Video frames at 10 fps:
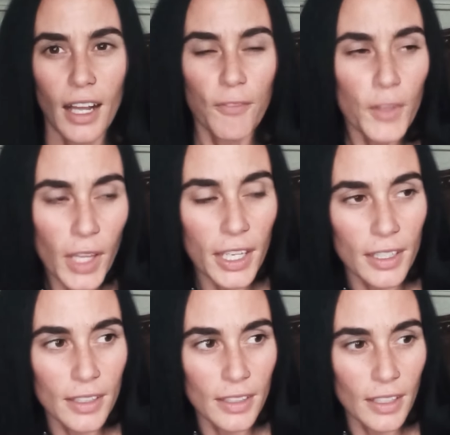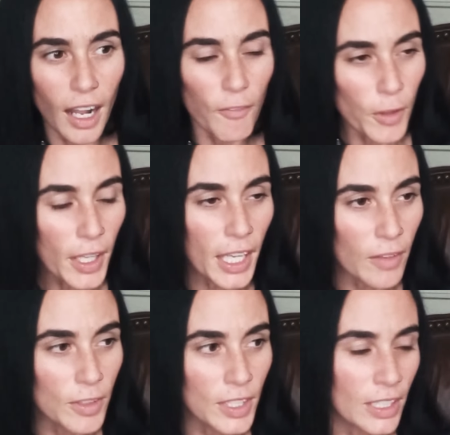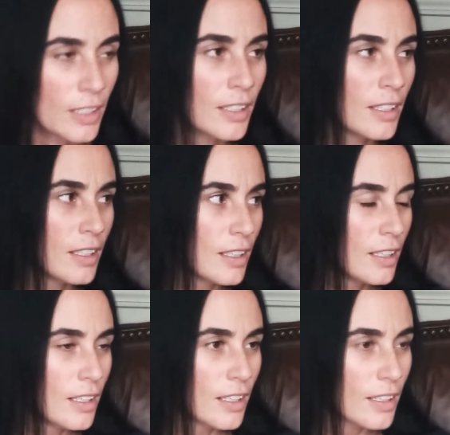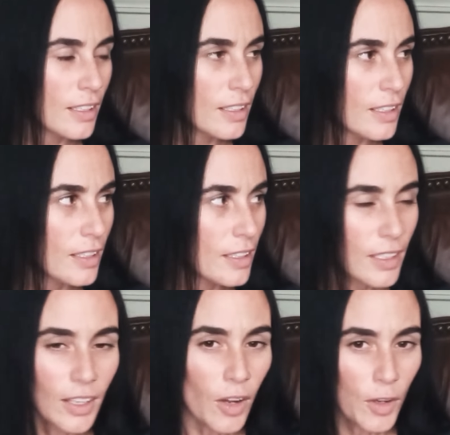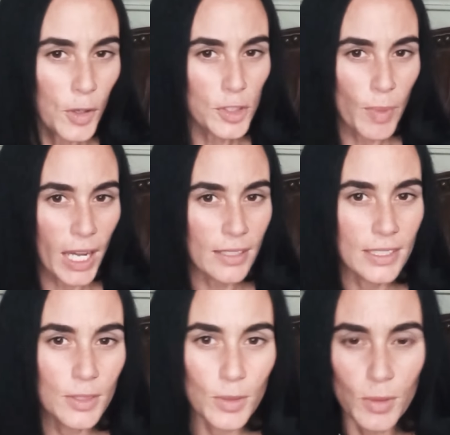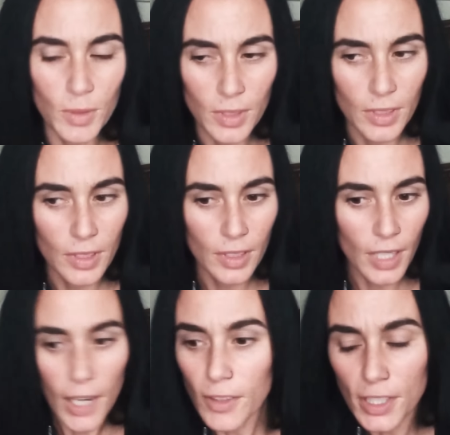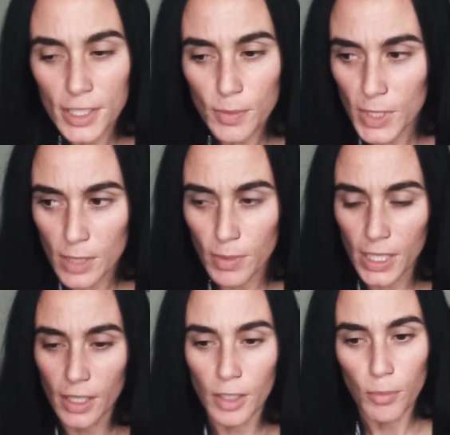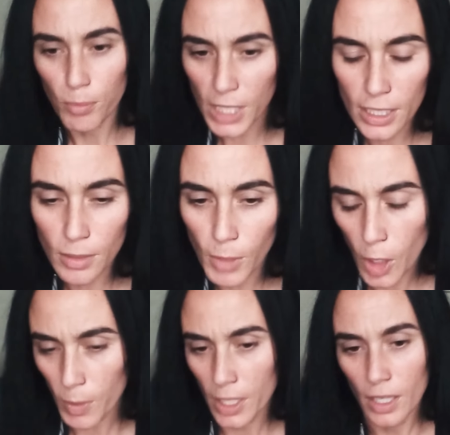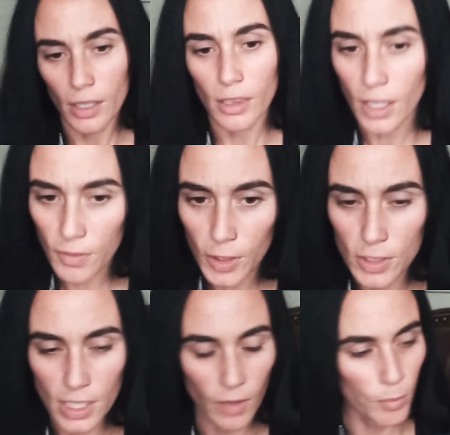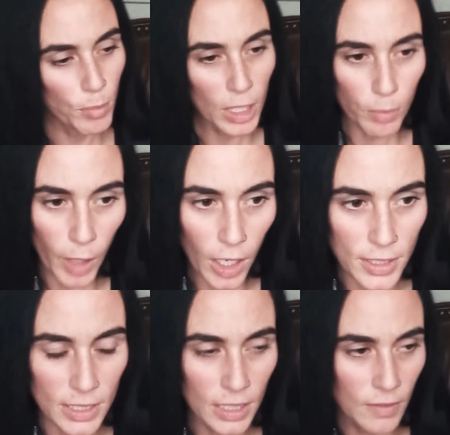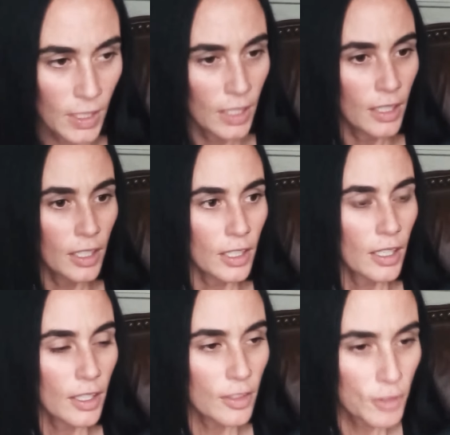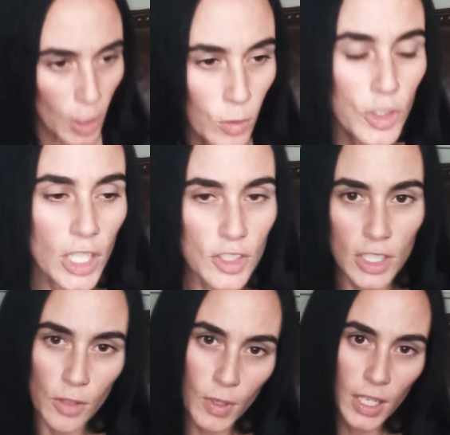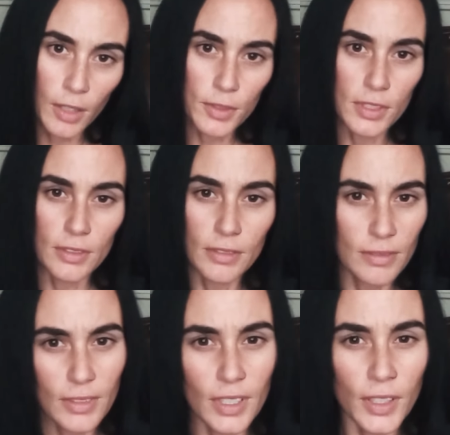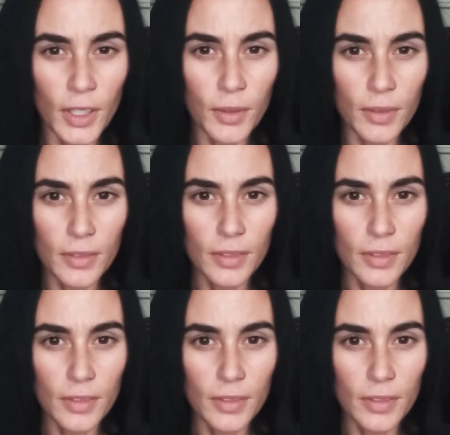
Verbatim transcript: I feel like I feel like everything it all goes back to everything's meant to be. Be in the moment. Love yourself. Be positive. Don't judge anyone else. You know?